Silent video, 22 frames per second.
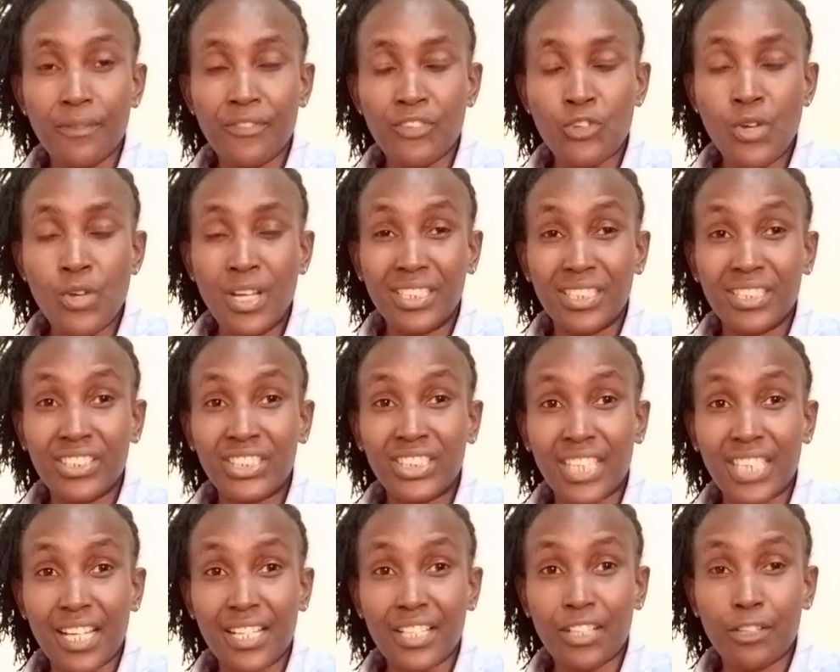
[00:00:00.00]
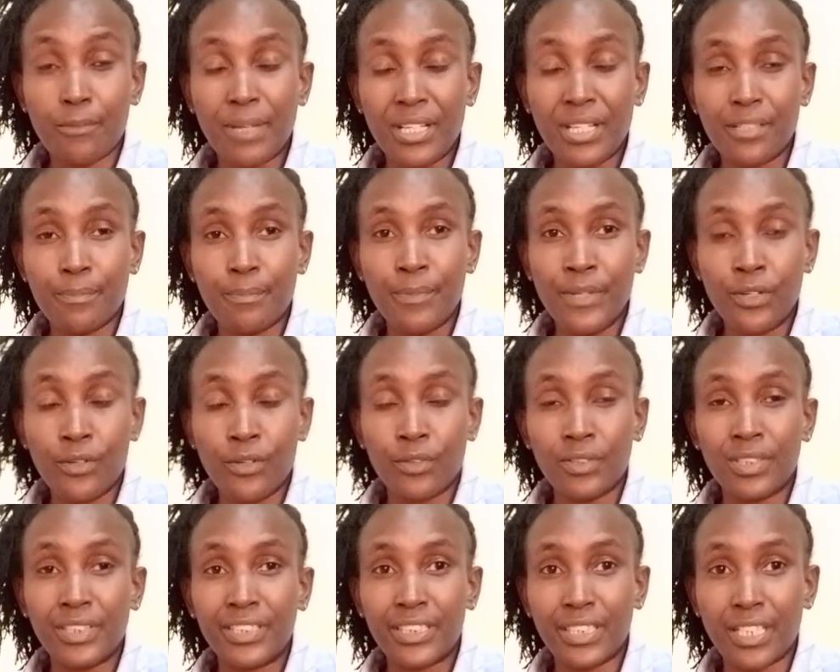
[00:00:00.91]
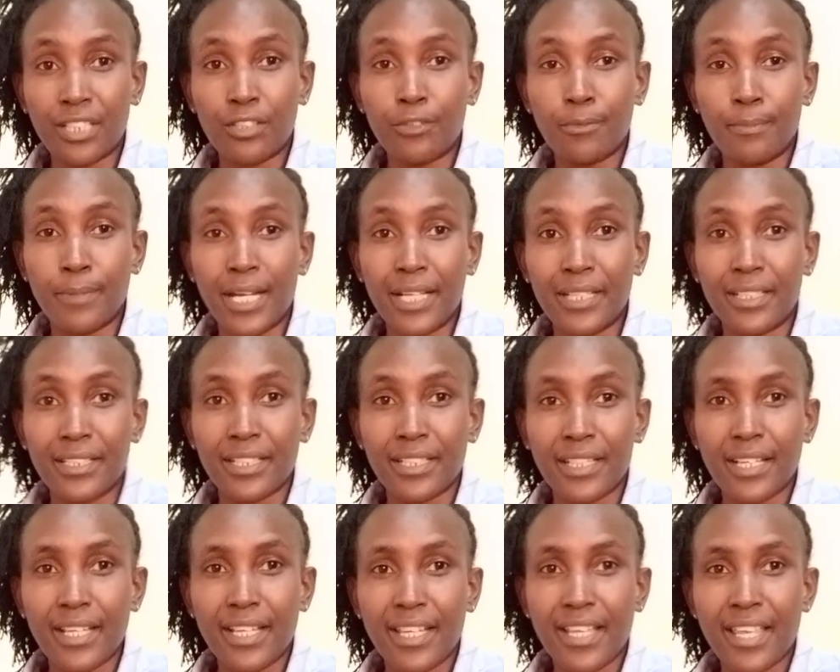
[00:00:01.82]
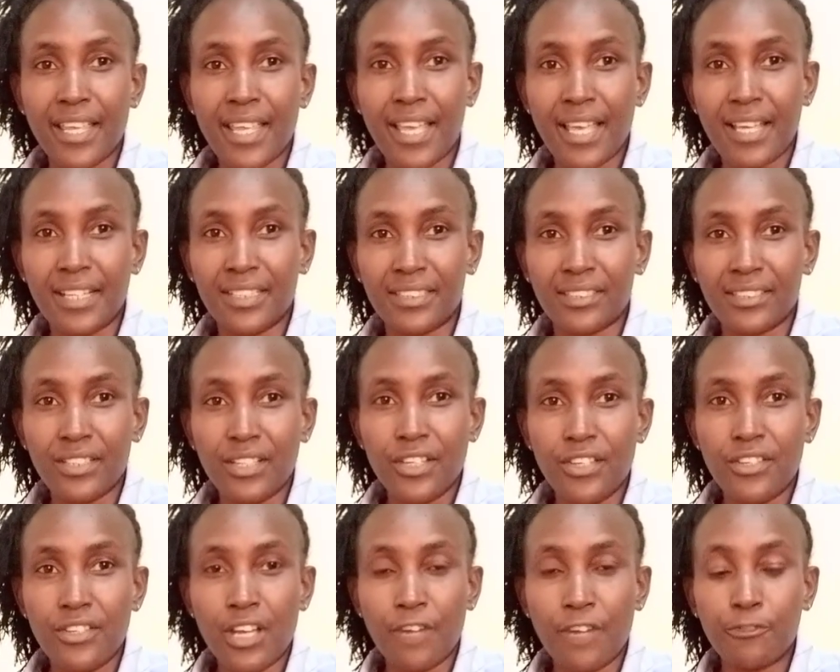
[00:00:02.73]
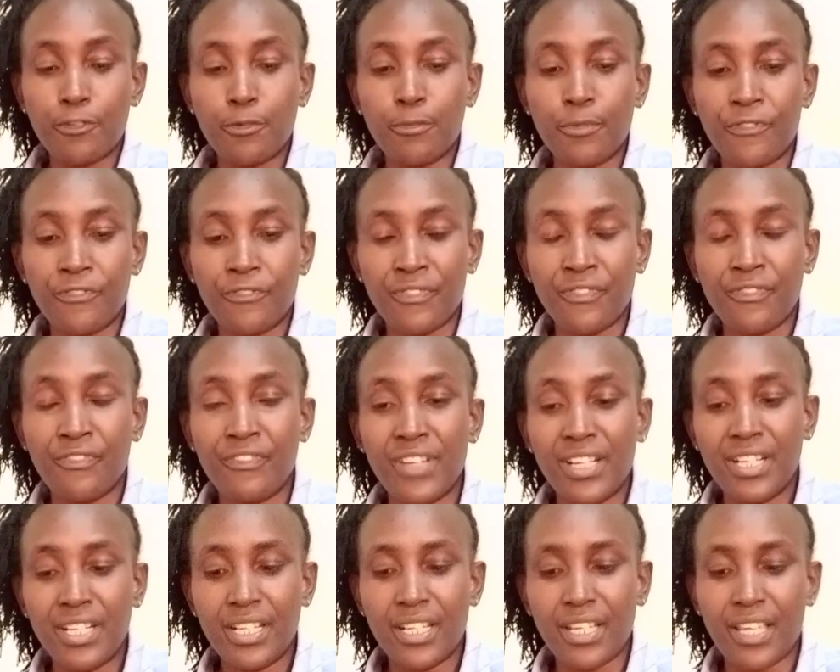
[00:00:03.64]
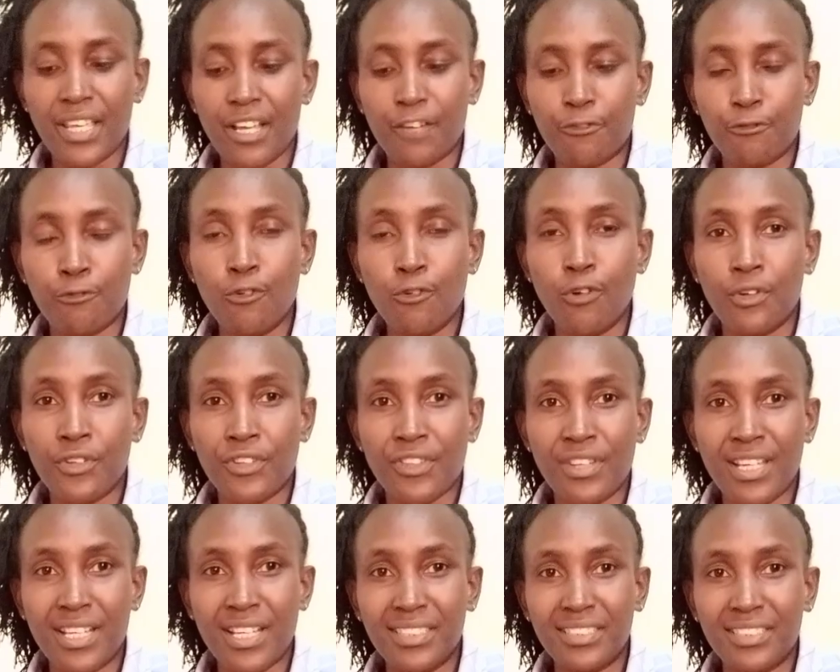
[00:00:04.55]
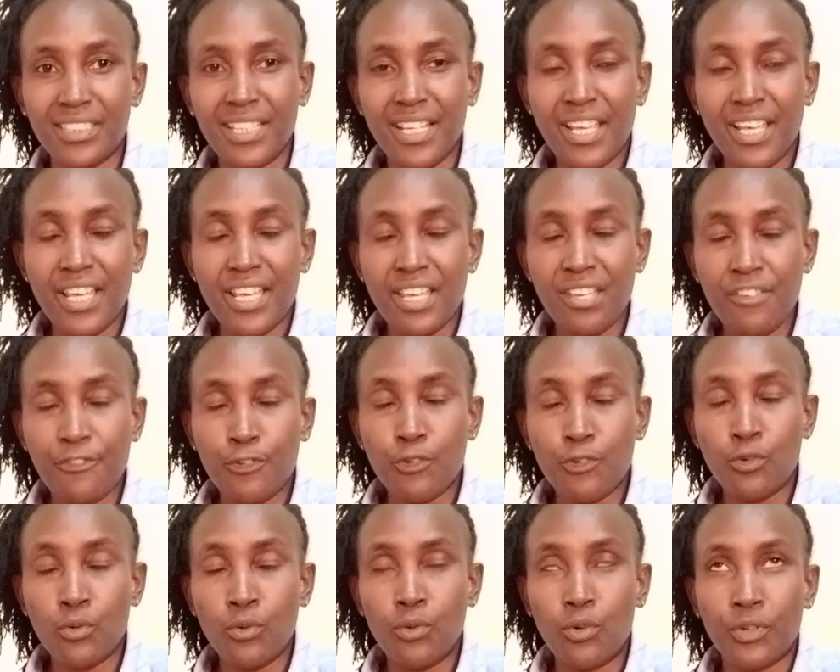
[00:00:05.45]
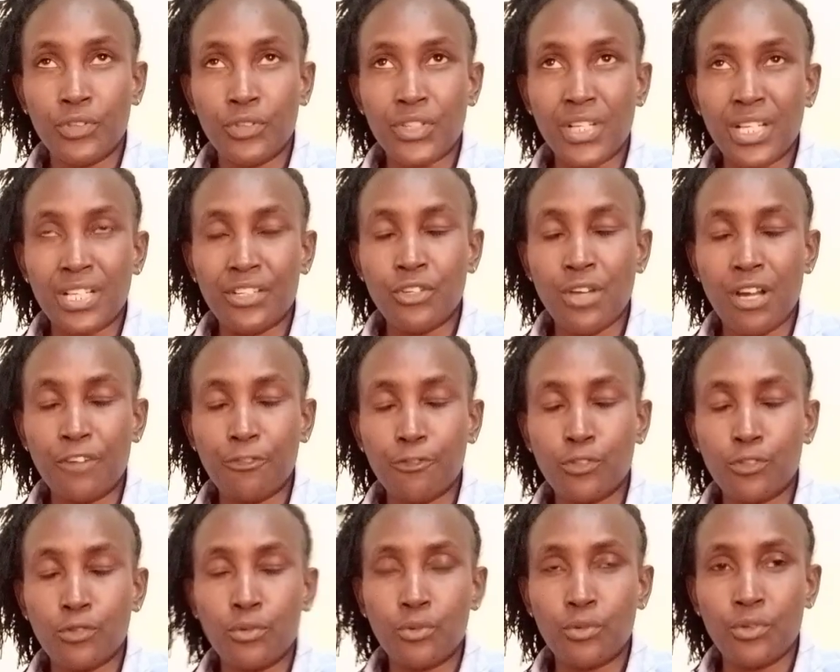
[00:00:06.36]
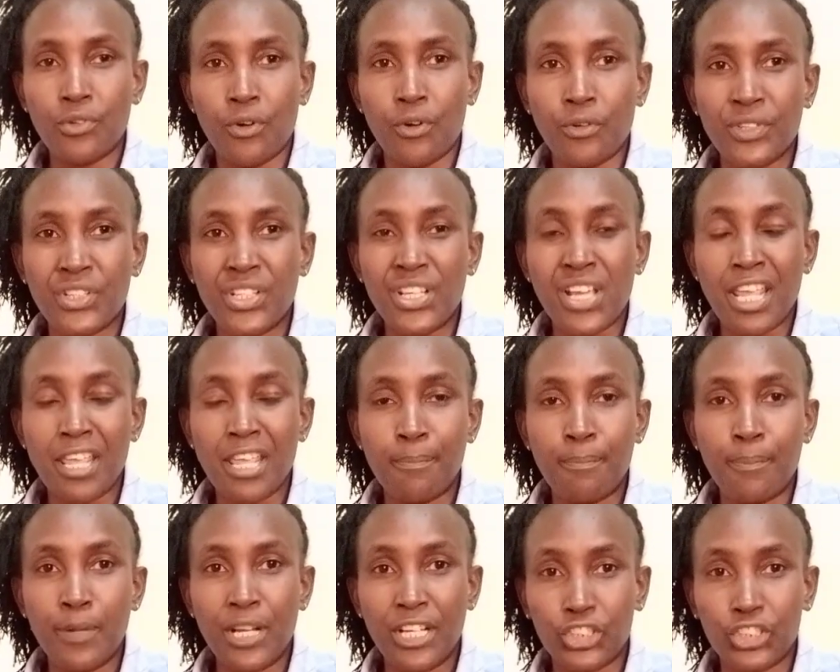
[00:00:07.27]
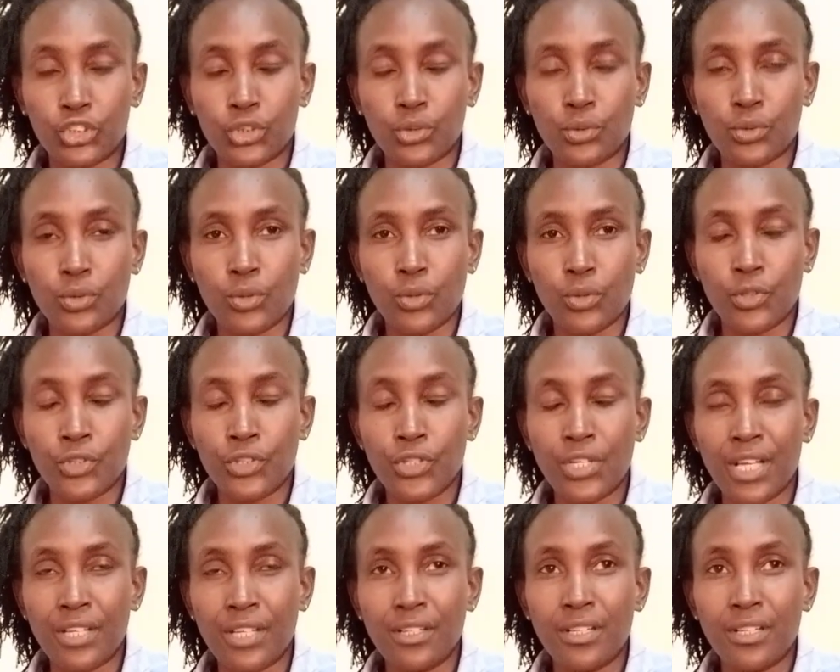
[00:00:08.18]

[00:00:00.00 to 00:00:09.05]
your channel might be on shadow ban. Yes, you have to be very careful on this. If you look on you have to look on your impression on